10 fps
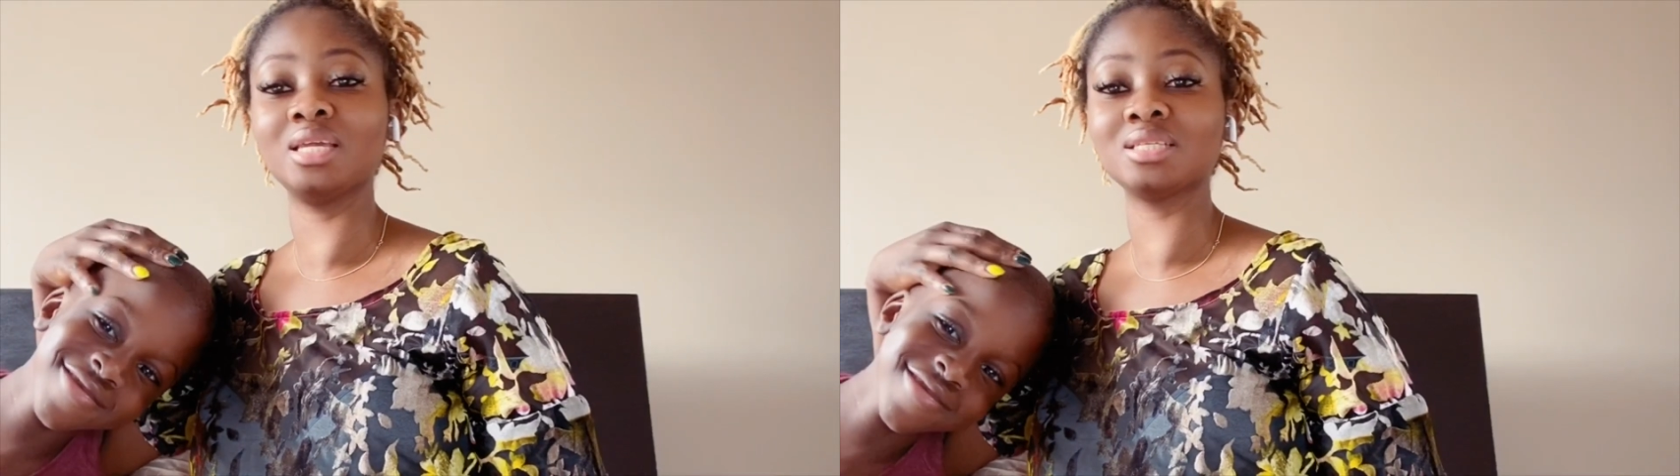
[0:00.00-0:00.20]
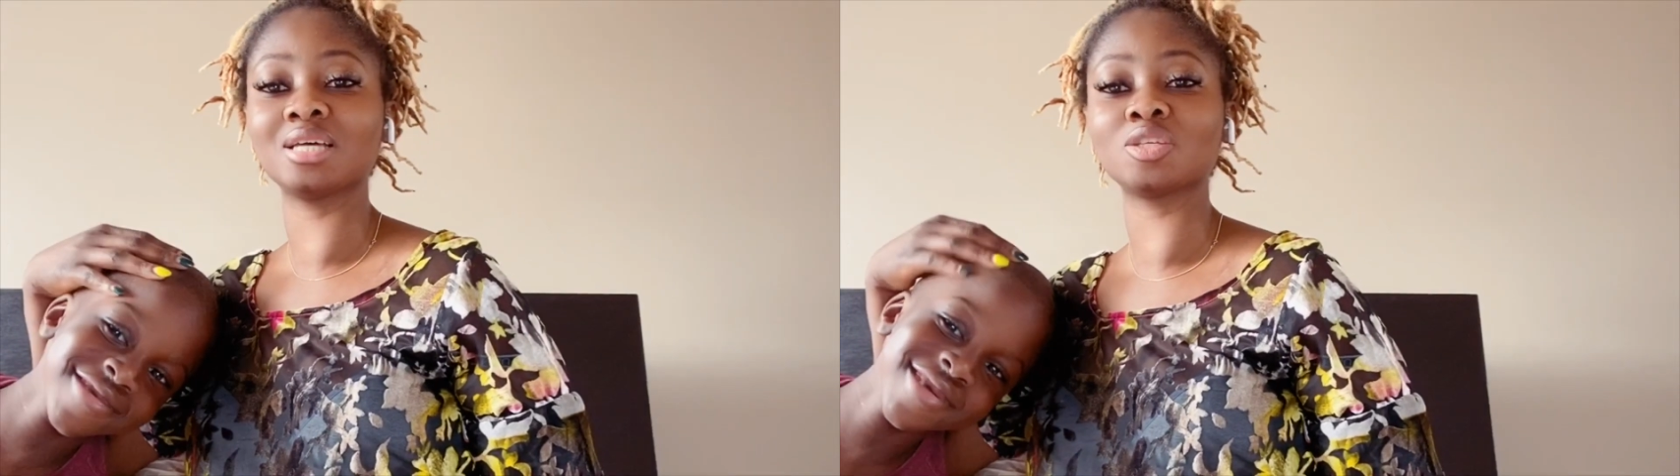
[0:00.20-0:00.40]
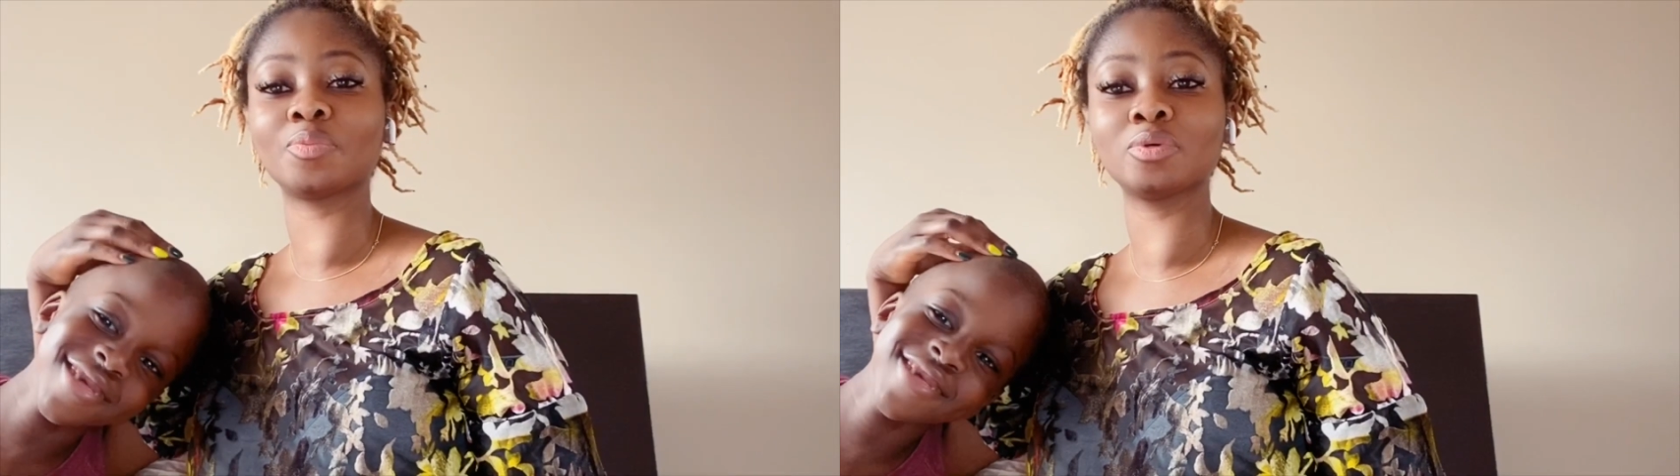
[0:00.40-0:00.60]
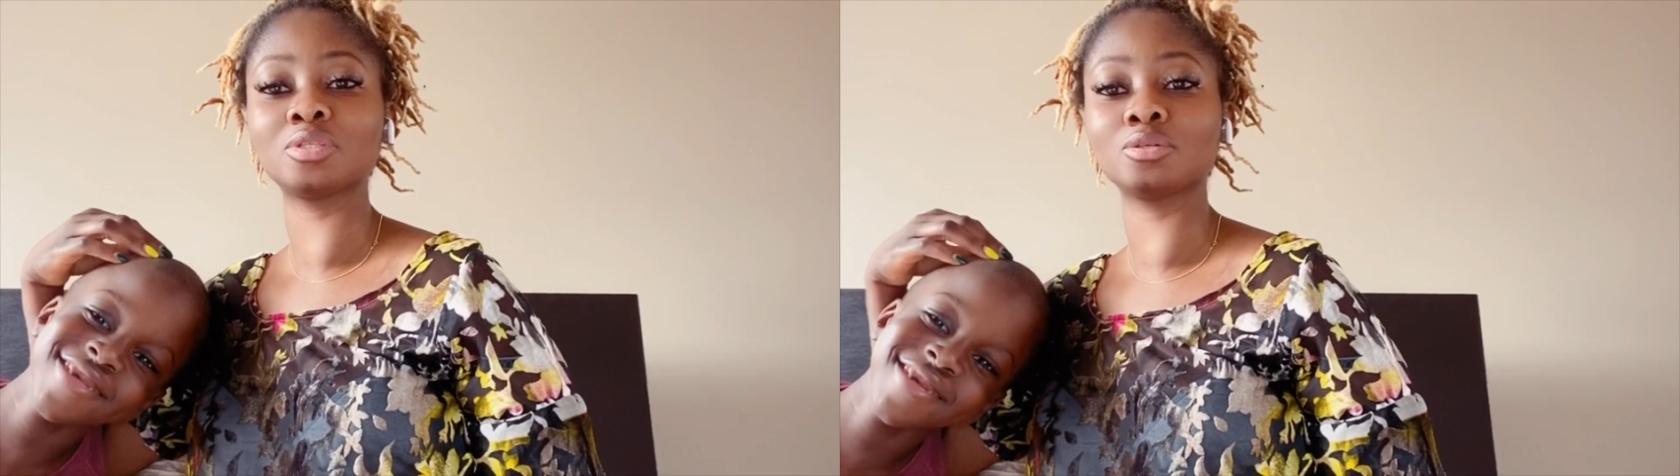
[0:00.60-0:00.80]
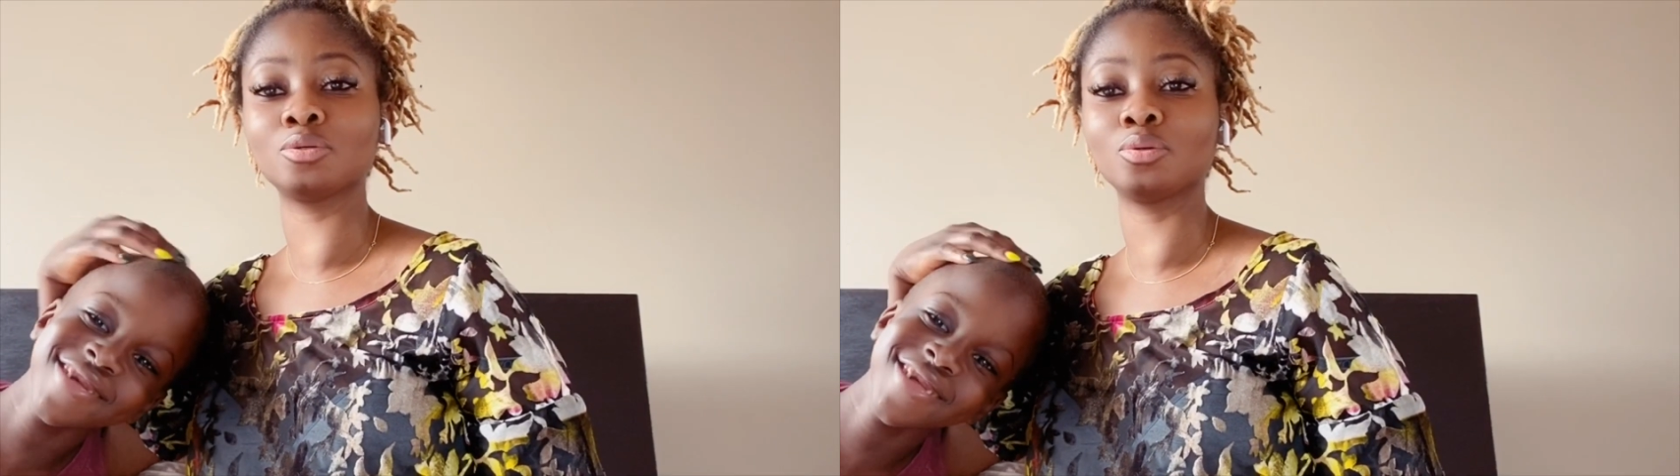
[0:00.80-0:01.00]
not supposed
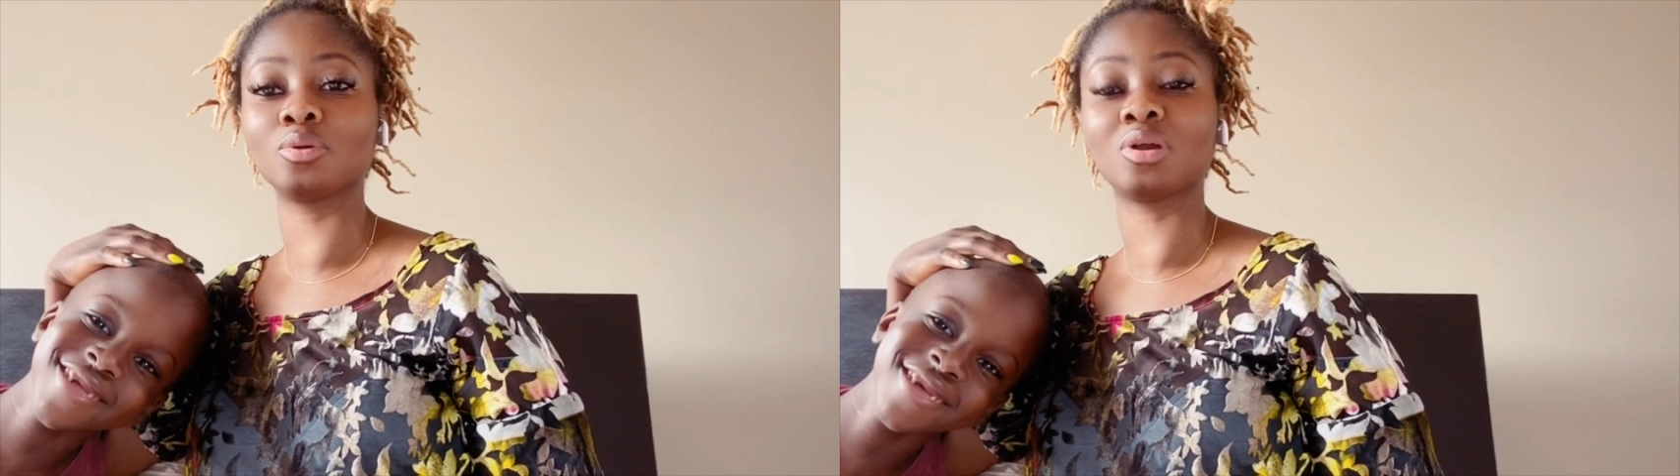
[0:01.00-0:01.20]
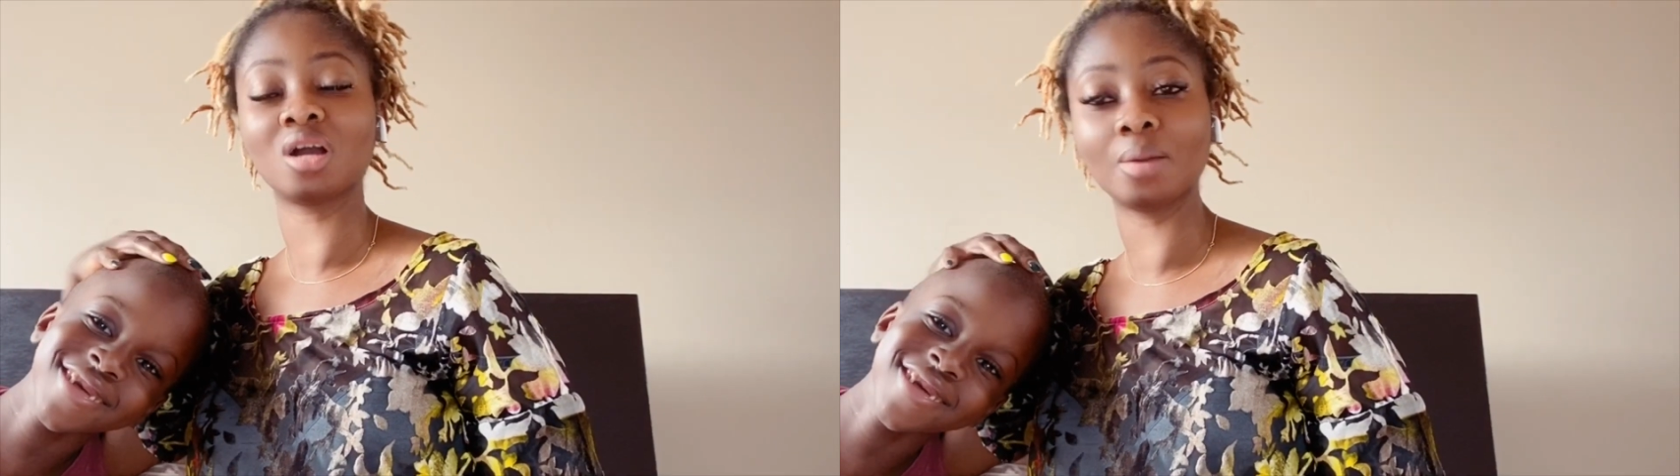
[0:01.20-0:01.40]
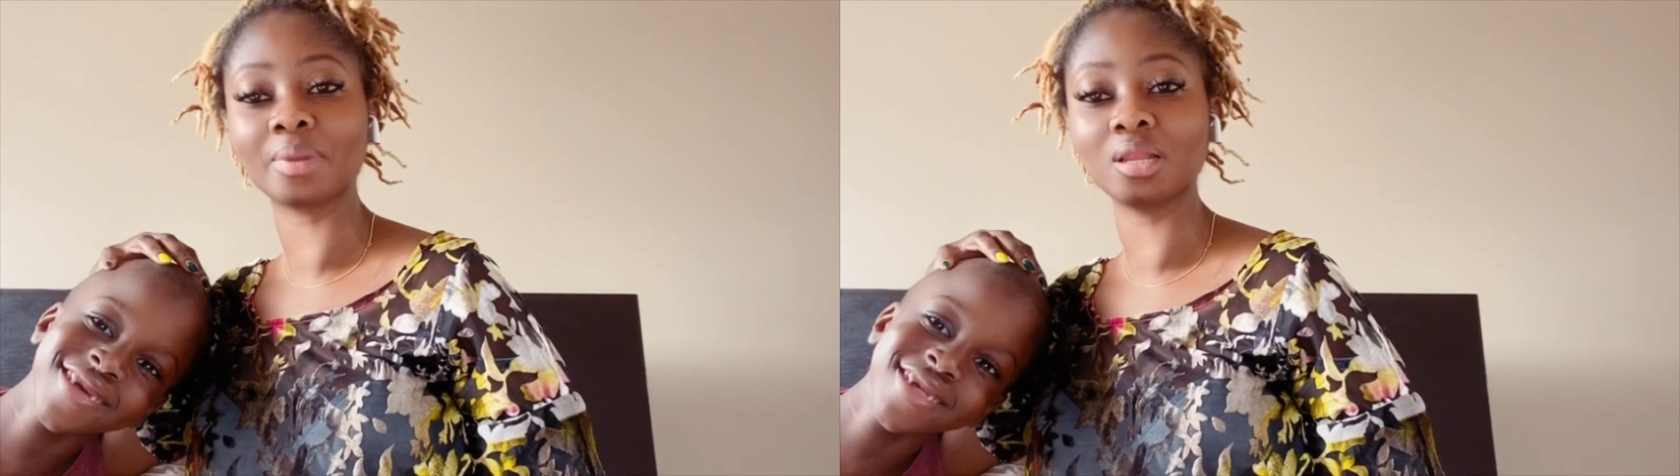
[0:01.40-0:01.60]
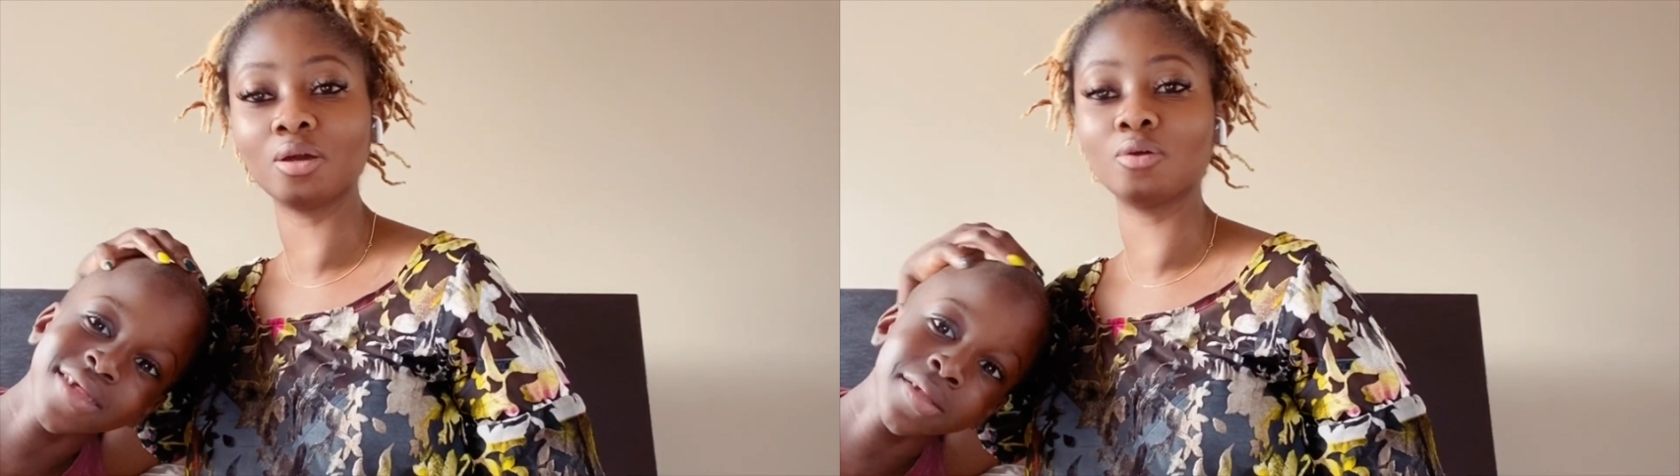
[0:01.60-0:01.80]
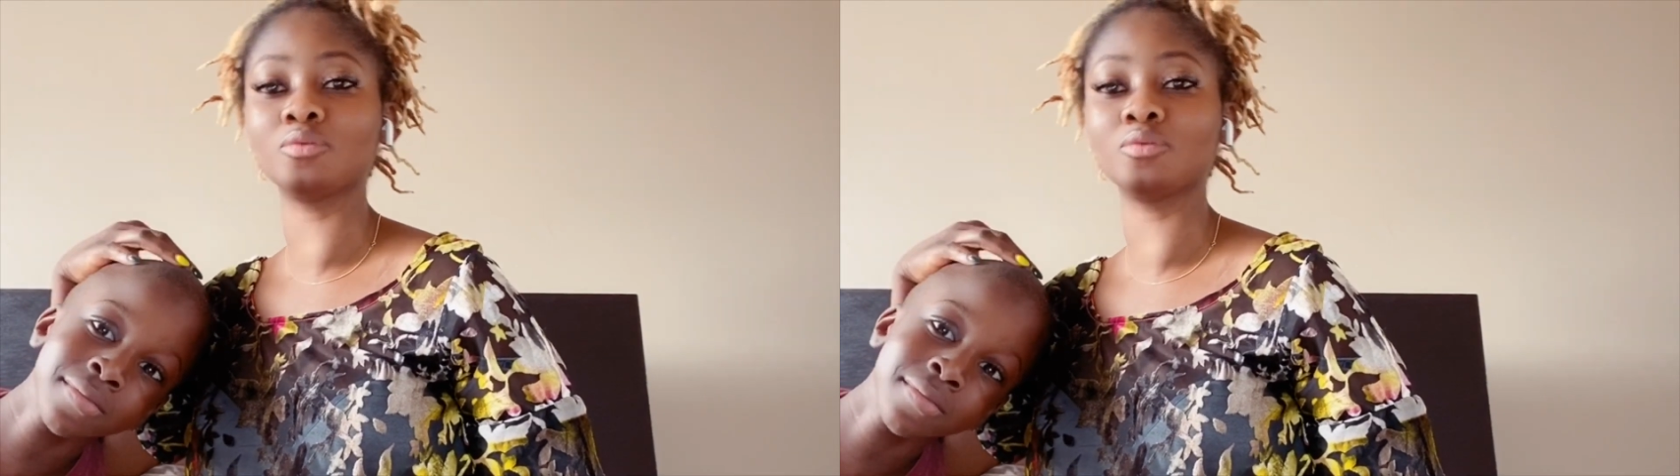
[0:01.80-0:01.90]
to come close,